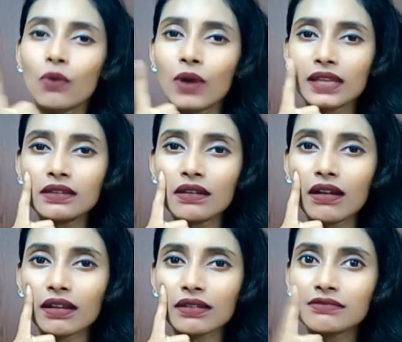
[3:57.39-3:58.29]
one
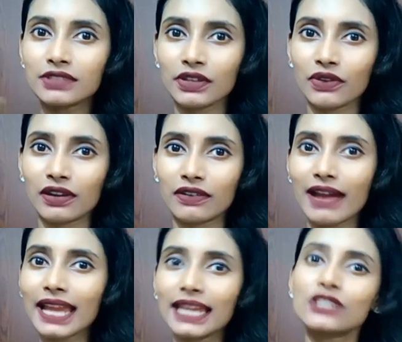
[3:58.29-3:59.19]
on your
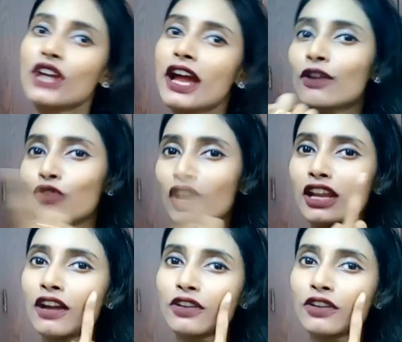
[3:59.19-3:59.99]
right, and one